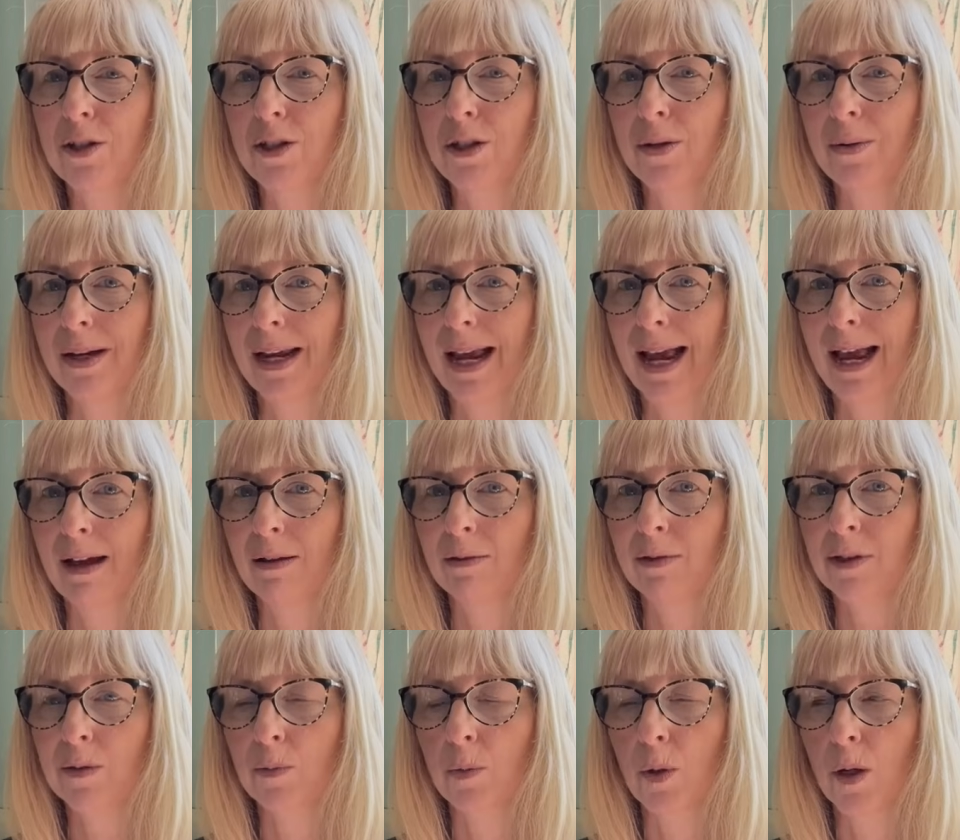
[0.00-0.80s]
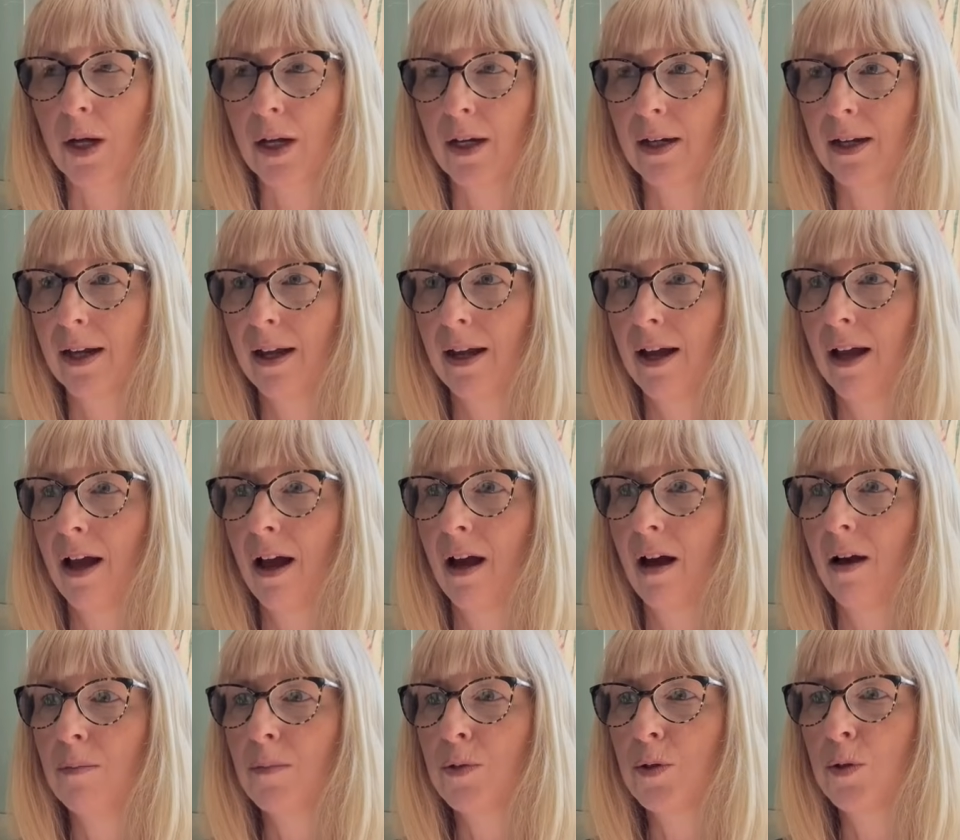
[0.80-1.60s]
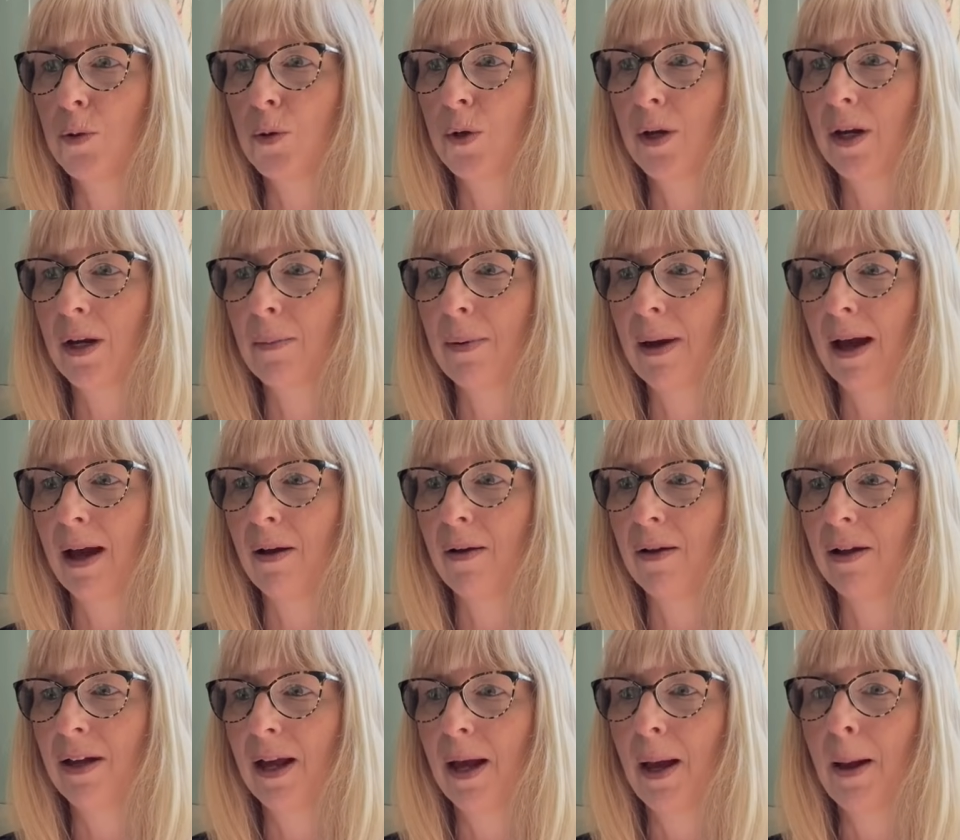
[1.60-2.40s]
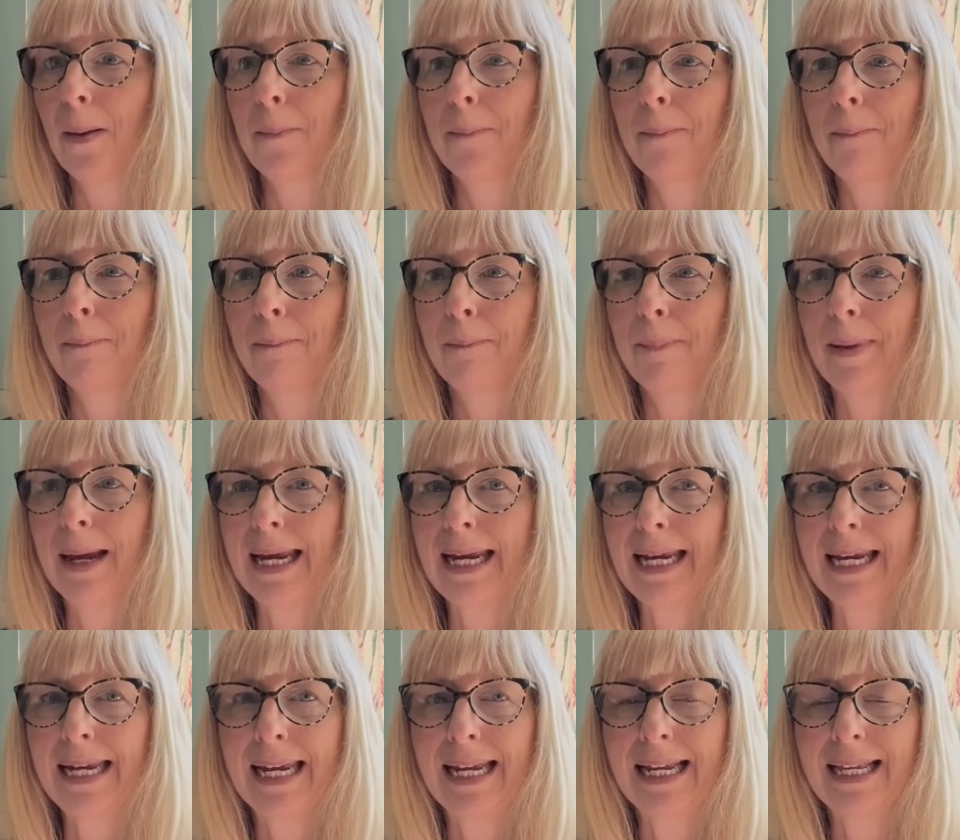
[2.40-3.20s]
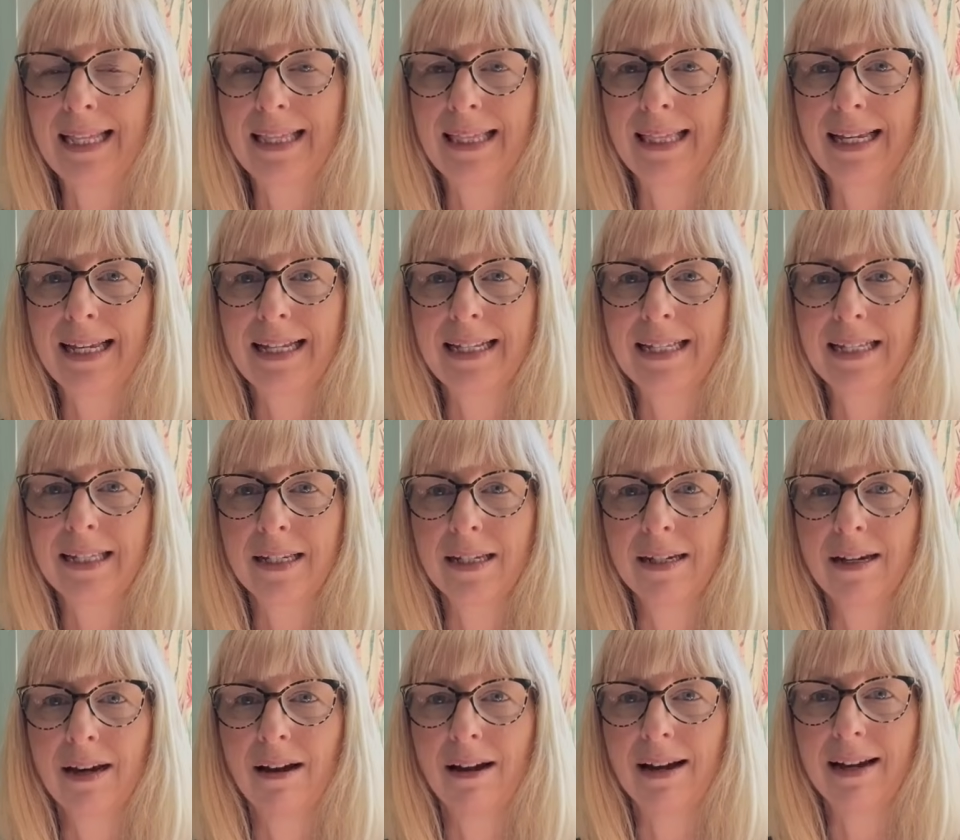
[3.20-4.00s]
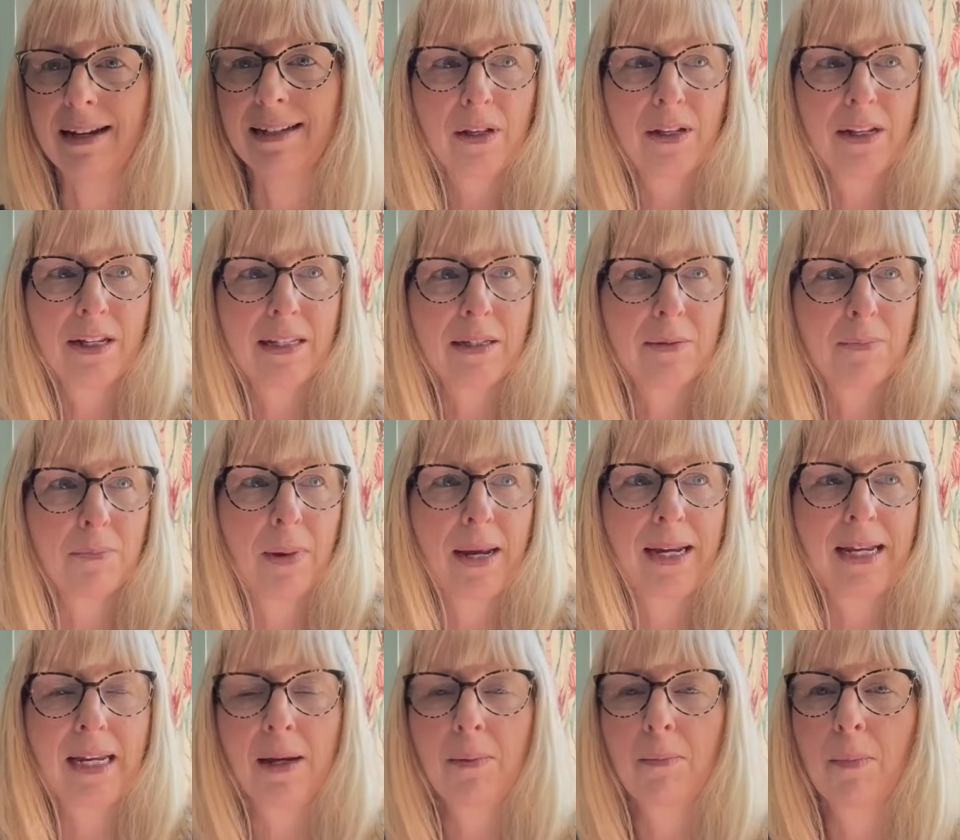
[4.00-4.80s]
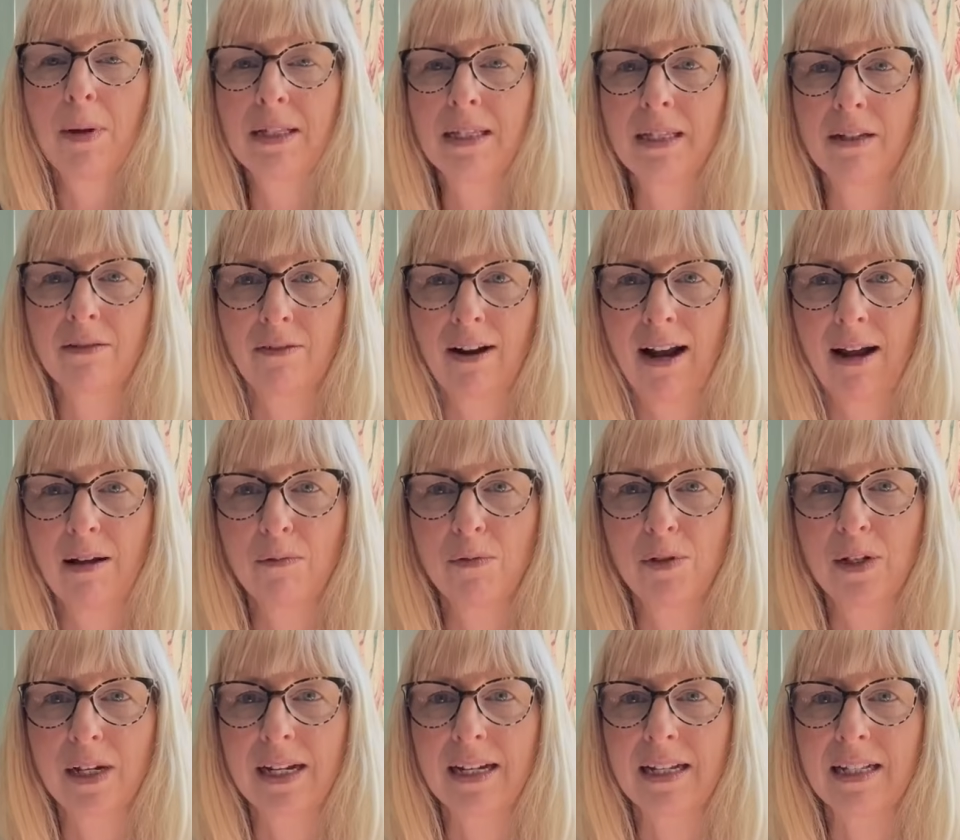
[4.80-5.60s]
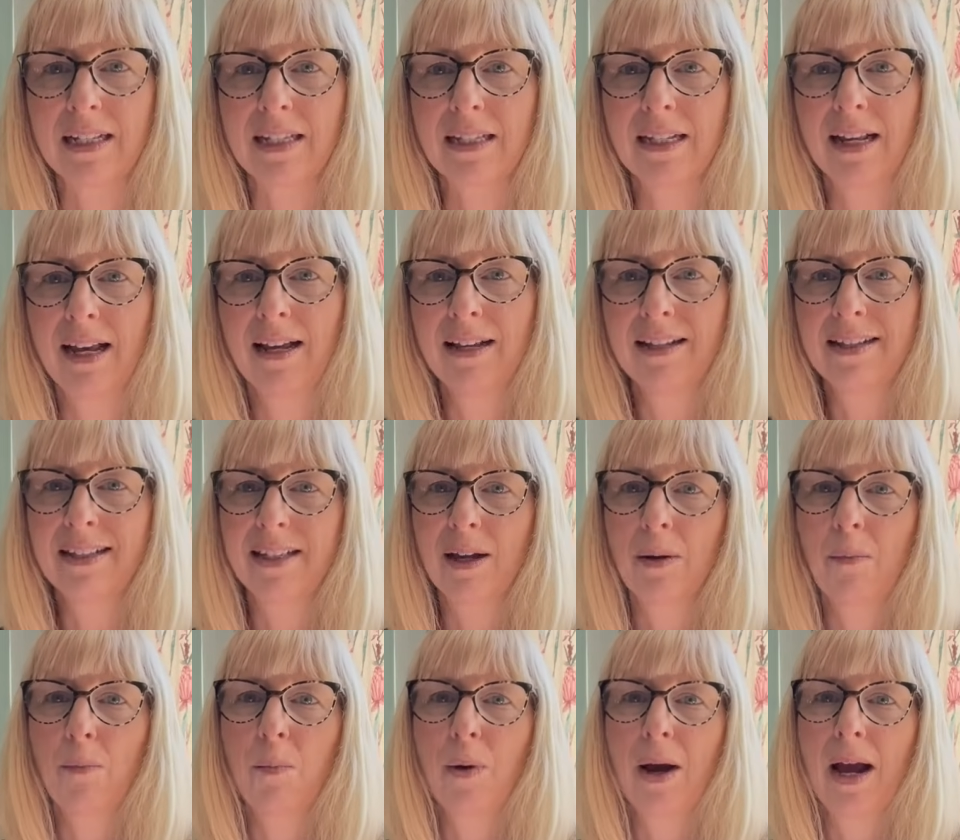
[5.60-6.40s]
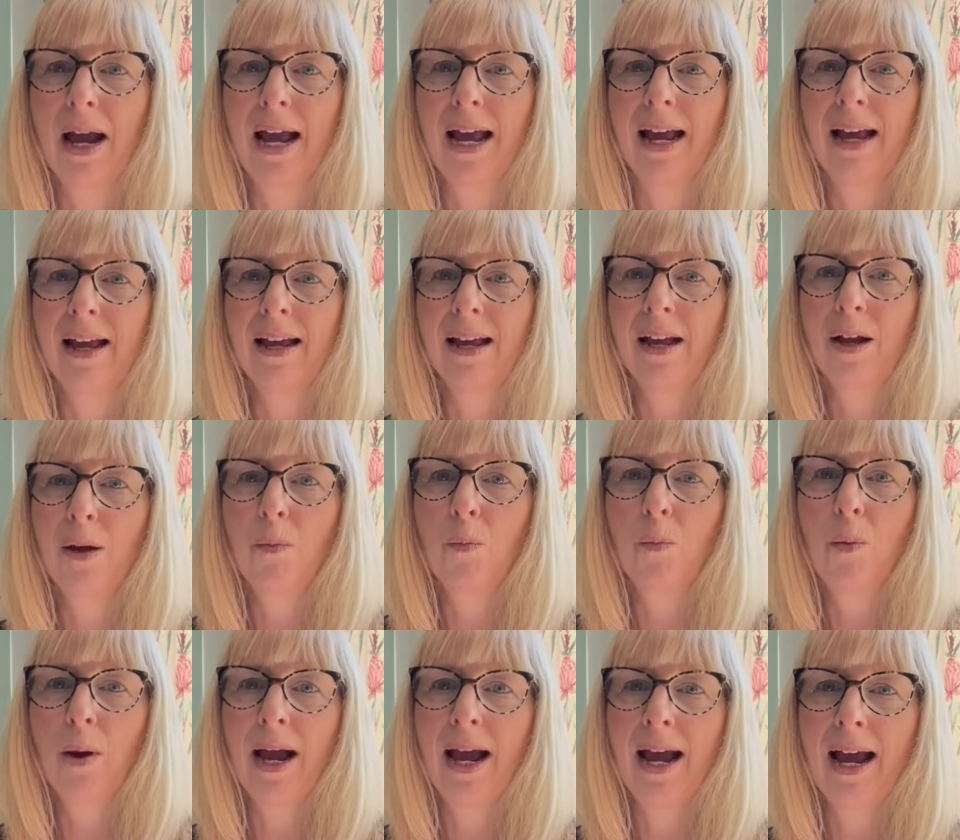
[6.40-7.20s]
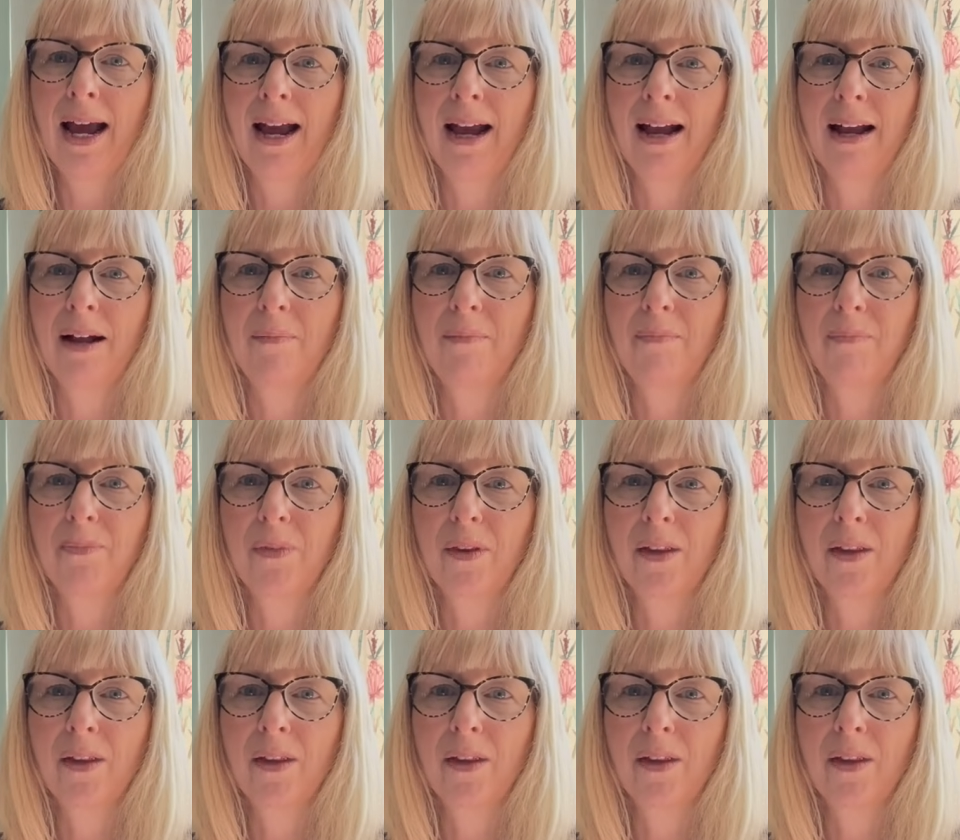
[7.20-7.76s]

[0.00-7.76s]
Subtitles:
doing housework. I'm talking about making things nice, just making my surroundings somewhere where